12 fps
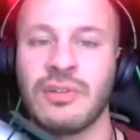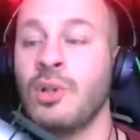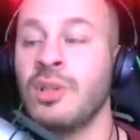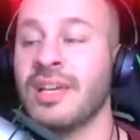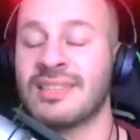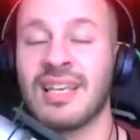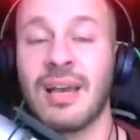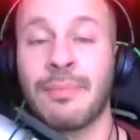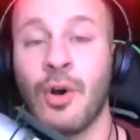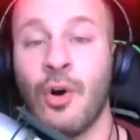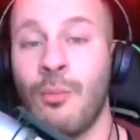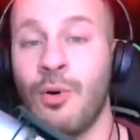will accept
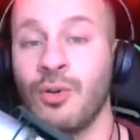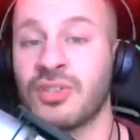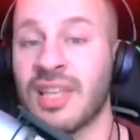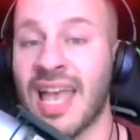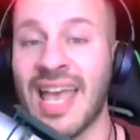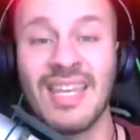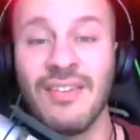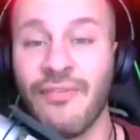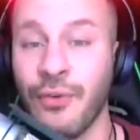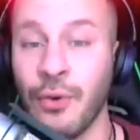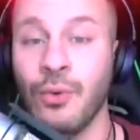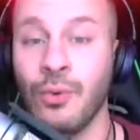almost any
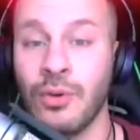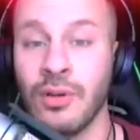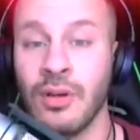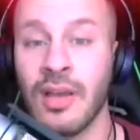food